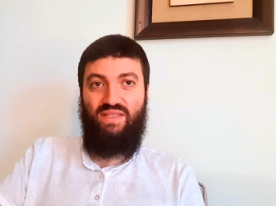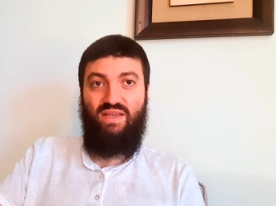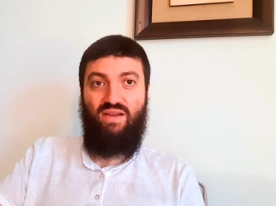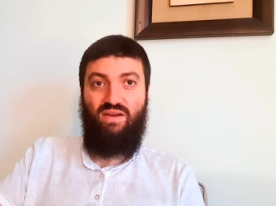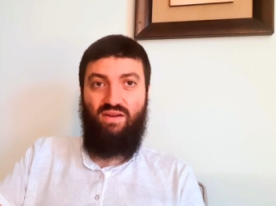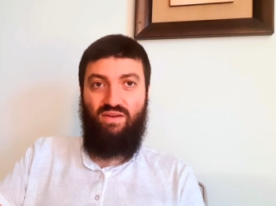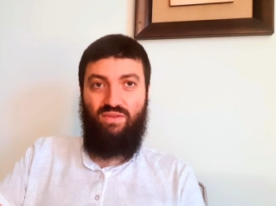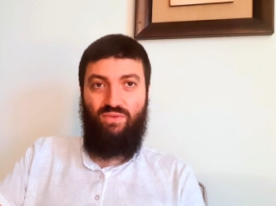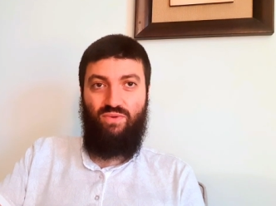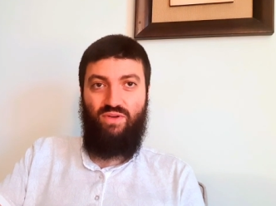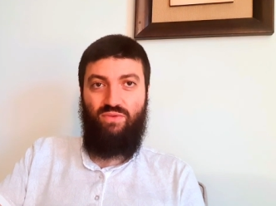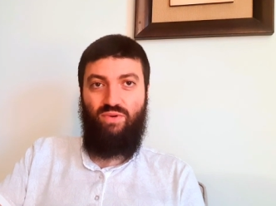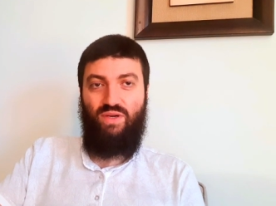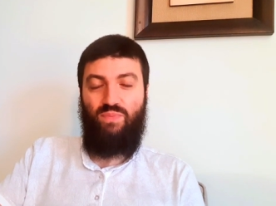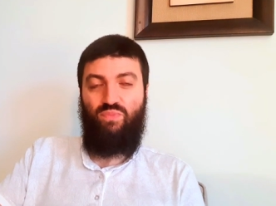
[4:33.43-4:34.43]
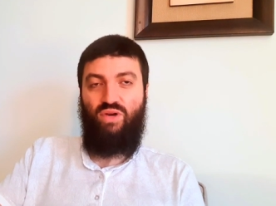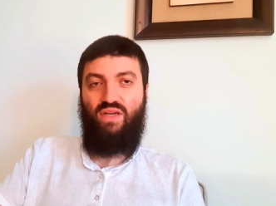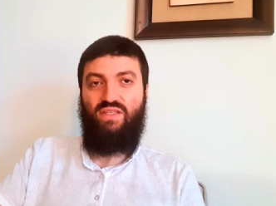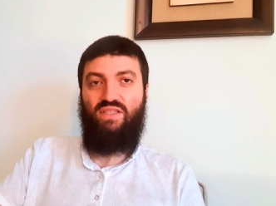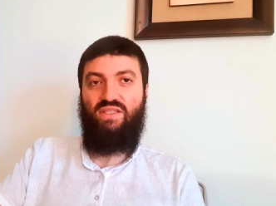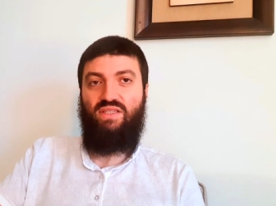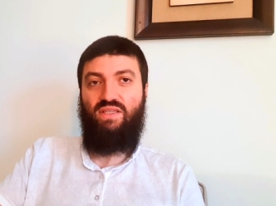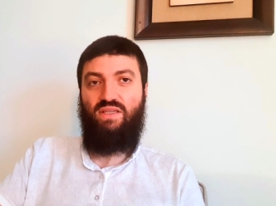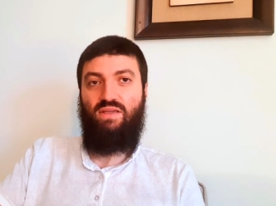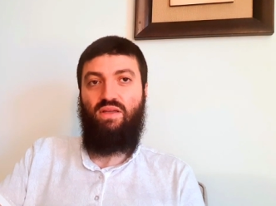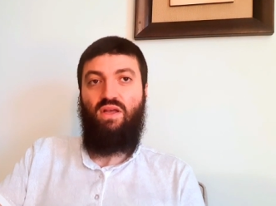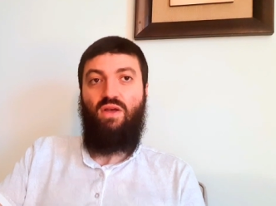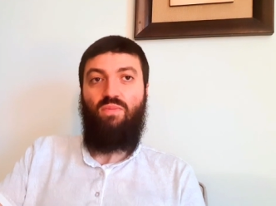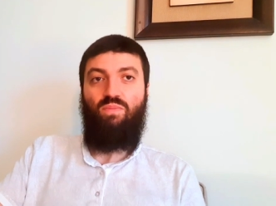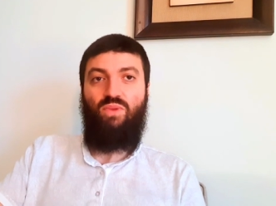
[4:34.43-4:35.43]
They are the one who are practicing
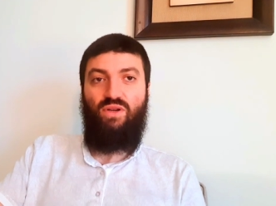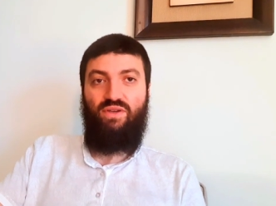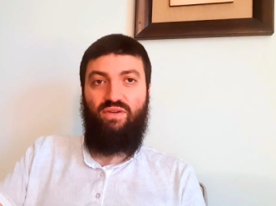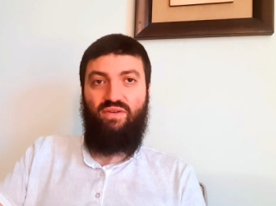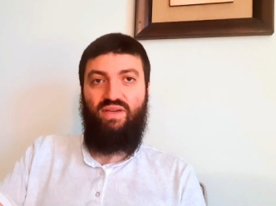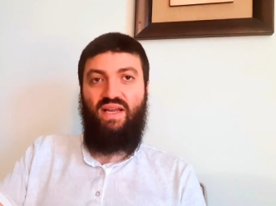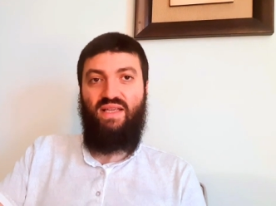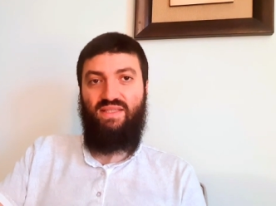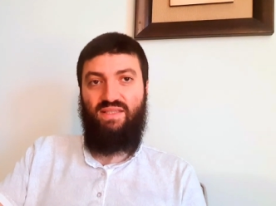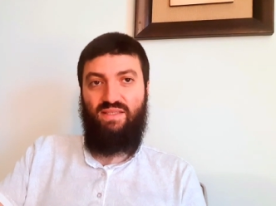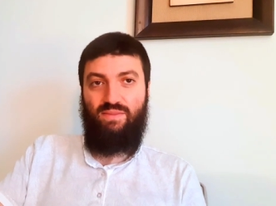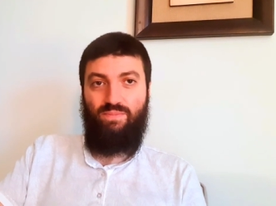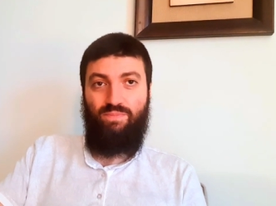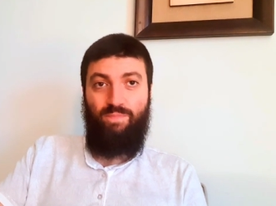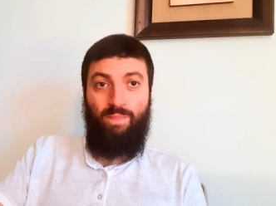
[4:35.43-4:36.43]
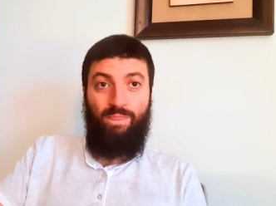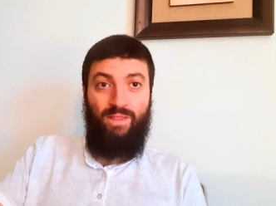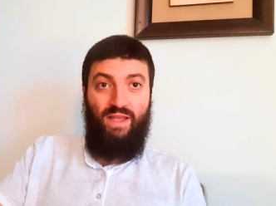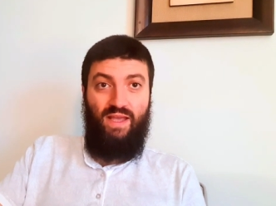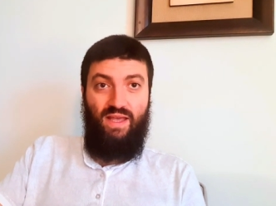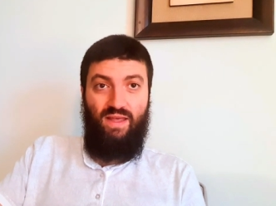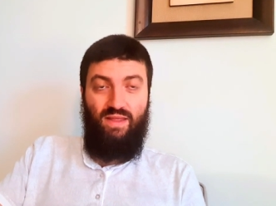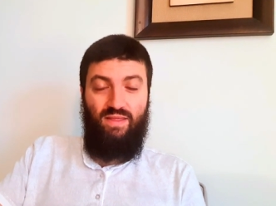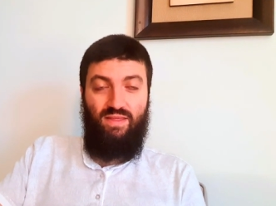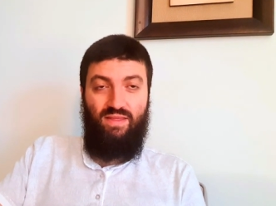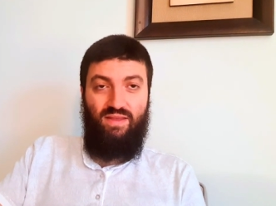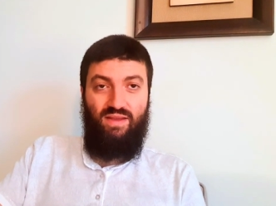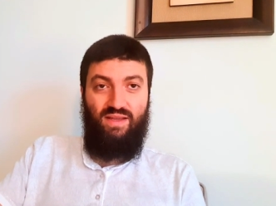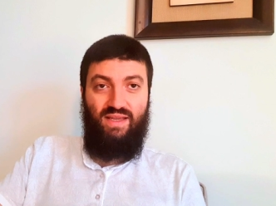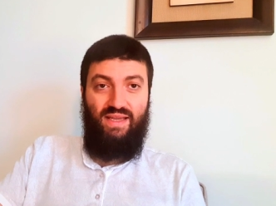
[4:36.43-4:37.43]
modern Nazism and
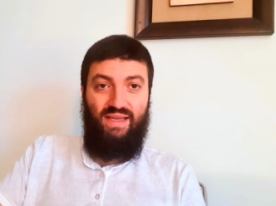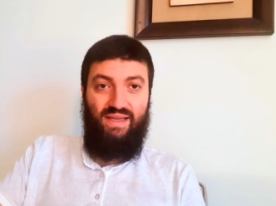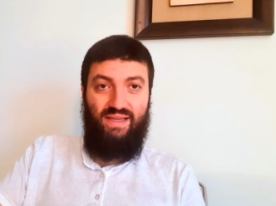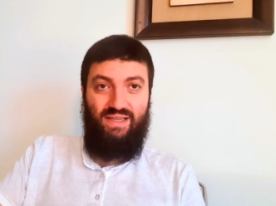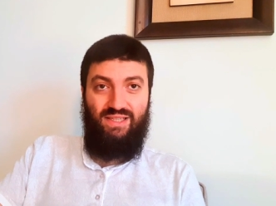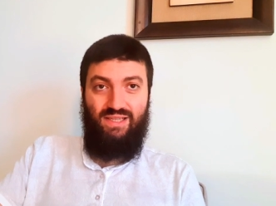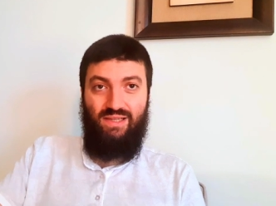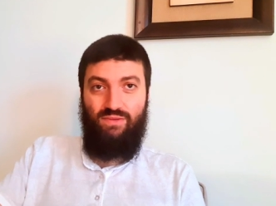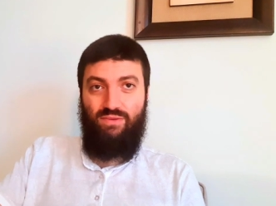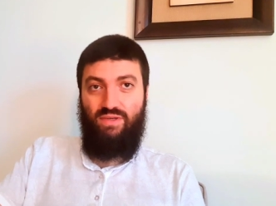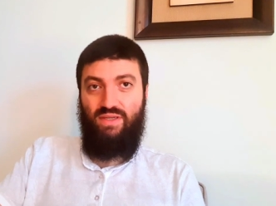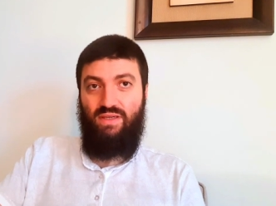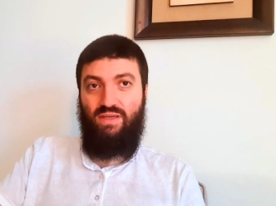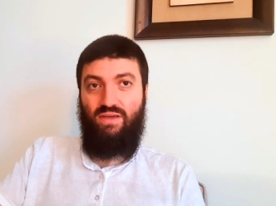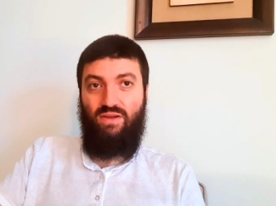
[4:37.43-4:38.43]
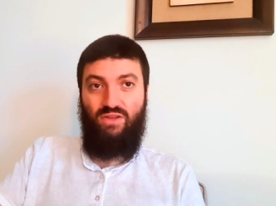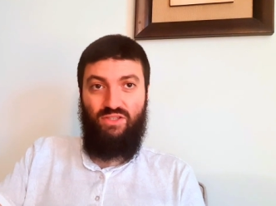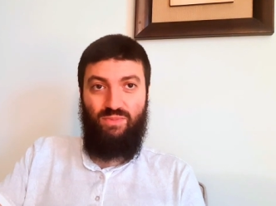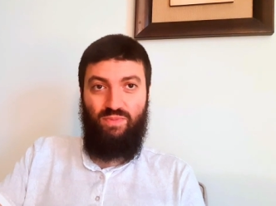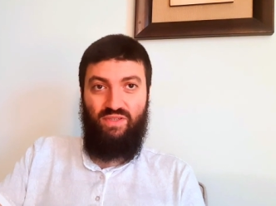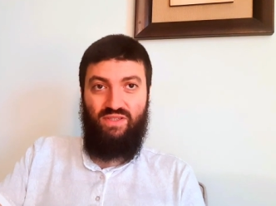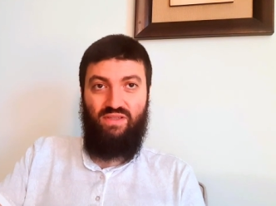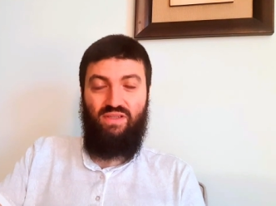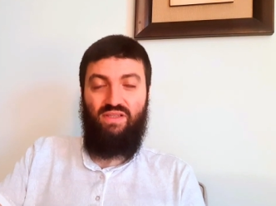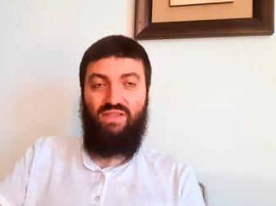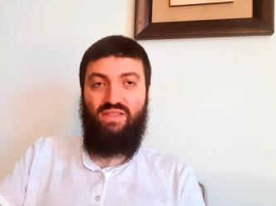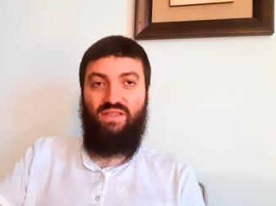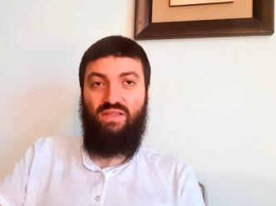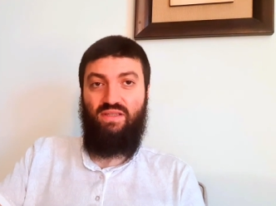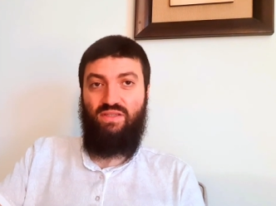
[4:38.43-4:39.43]
killing children in
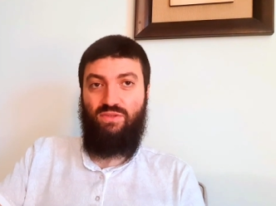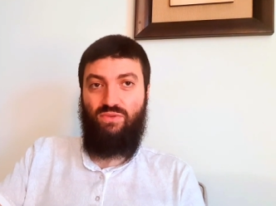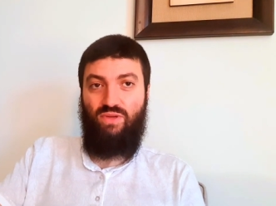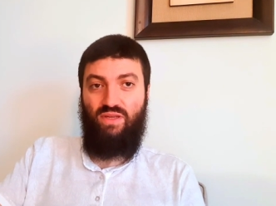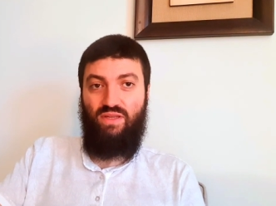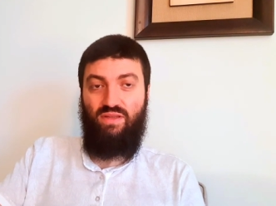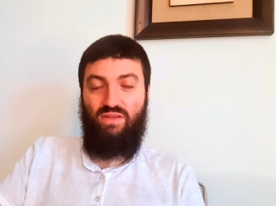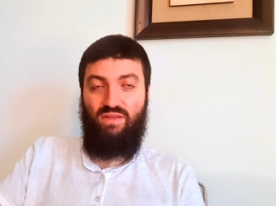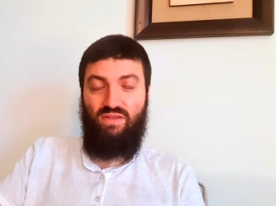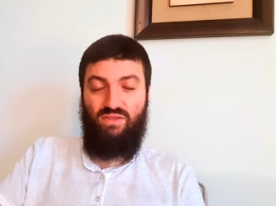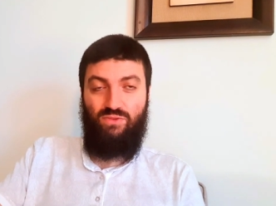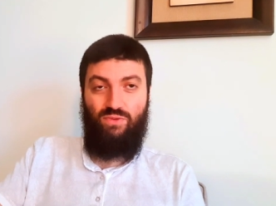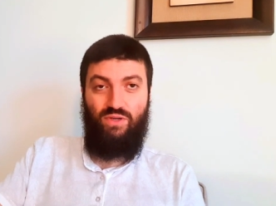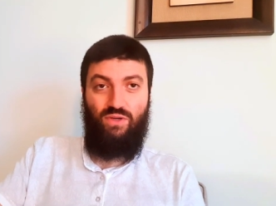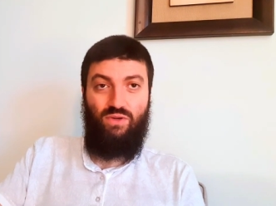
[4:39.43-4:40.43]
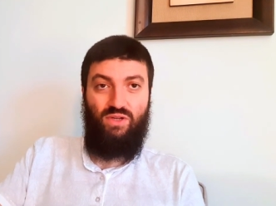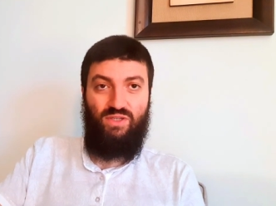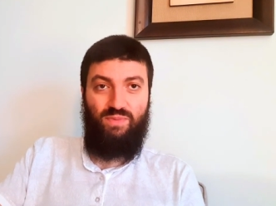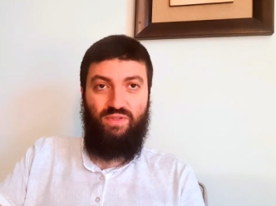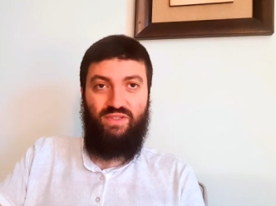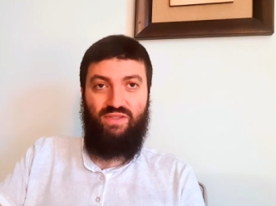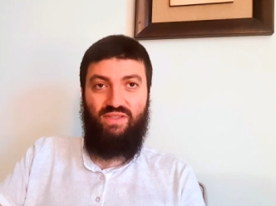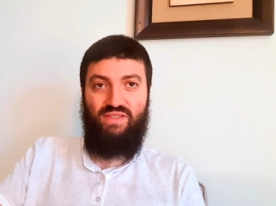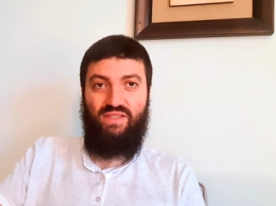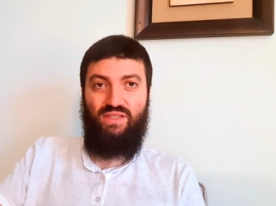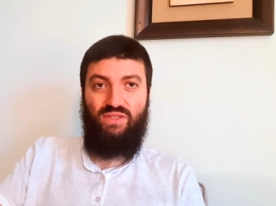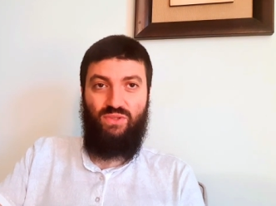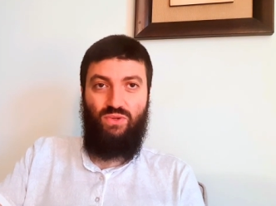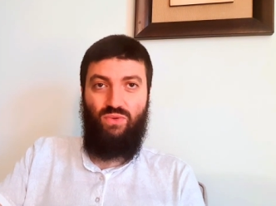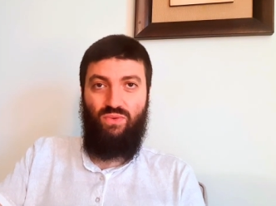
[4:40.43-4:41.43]
hospitals and, destroy, and destroying hospitals and
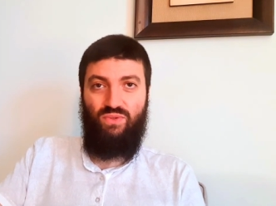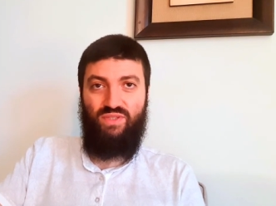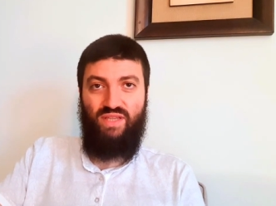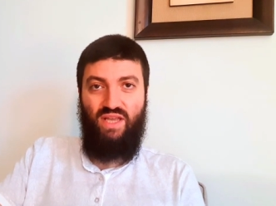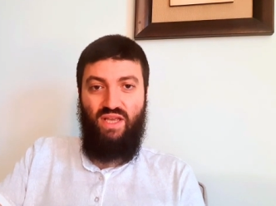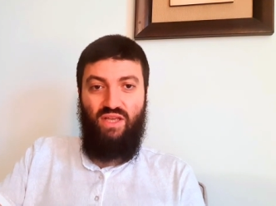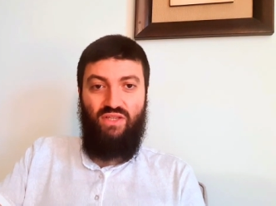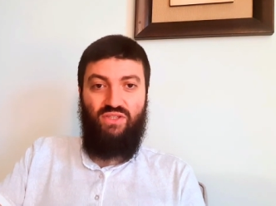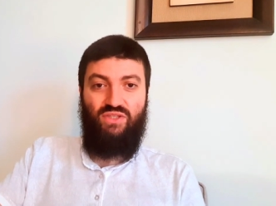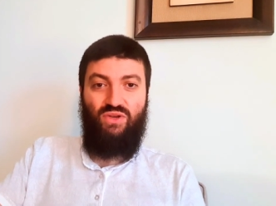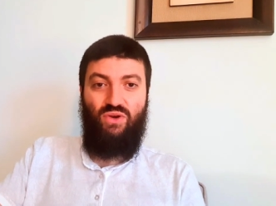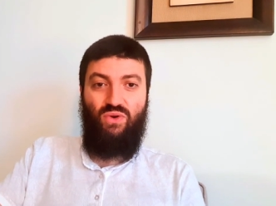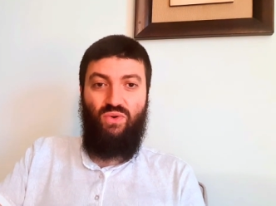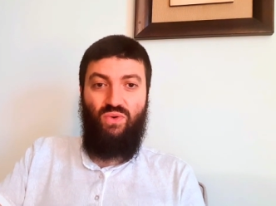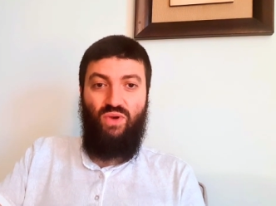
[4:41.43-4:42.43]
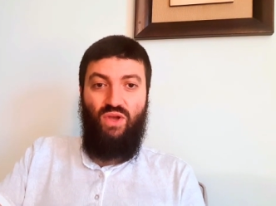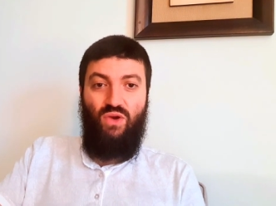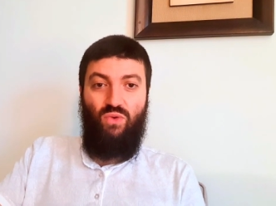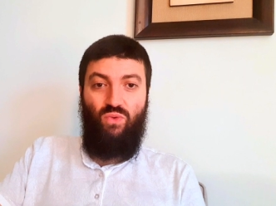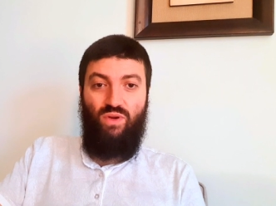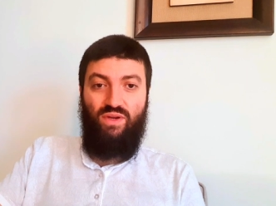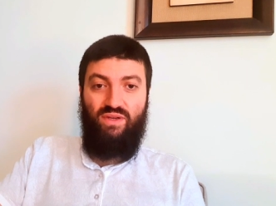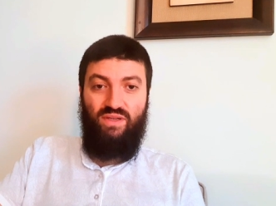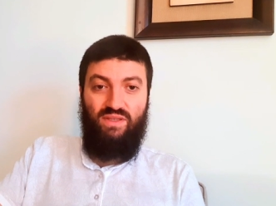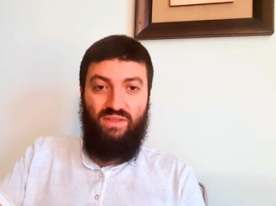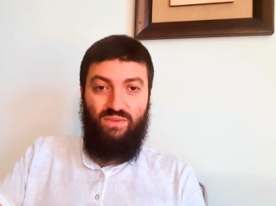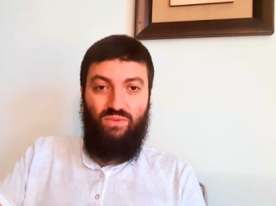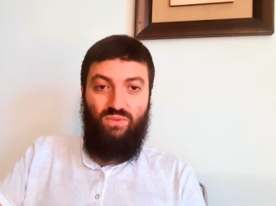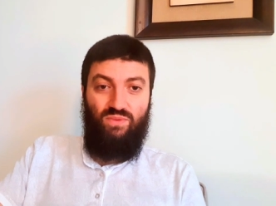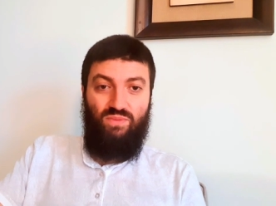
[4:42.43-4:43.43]
schools. So one is